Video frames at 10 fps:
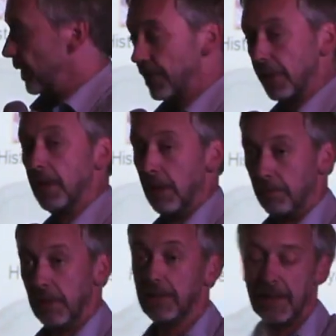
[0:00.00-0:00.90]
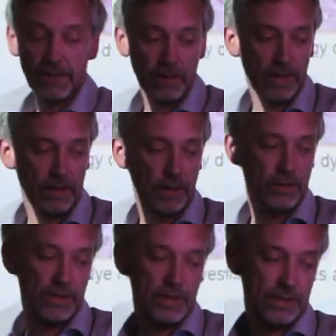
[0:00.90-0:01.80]
us make that
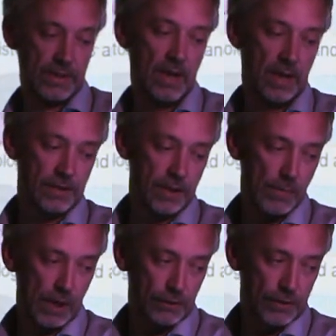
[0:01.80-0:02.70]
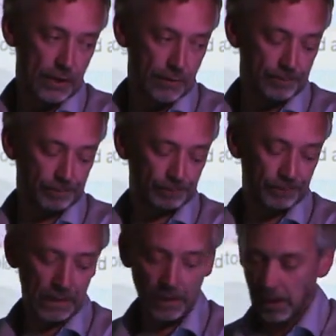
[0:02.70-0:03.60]
diagnosis under the microscope.
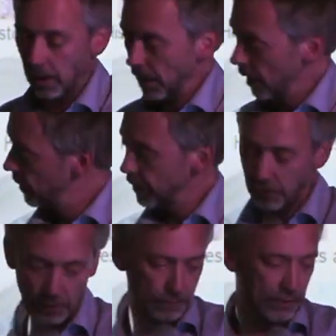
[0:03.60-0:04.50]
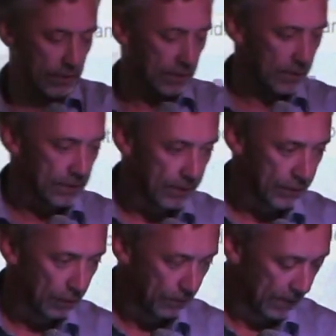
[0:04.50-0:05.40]
So I'm just going to
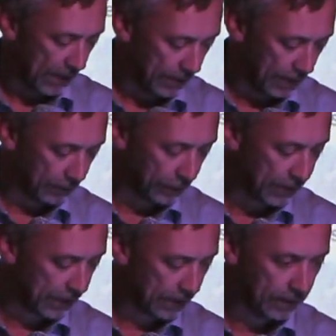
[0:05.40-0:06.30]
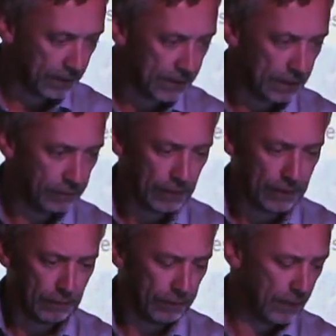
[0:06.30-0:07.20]
stop that there for a second and see if I
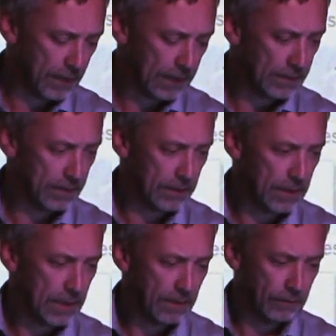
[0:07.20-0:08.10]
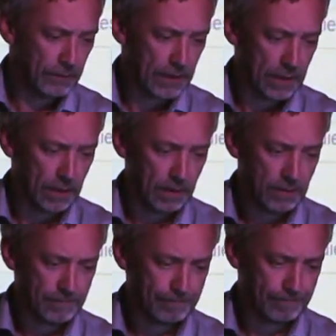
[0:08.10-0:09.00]
can find the
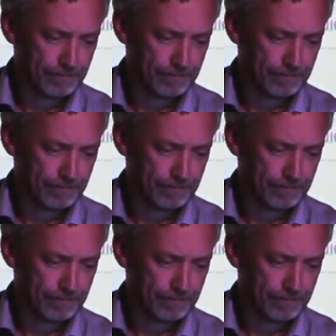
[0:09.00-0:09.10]
video.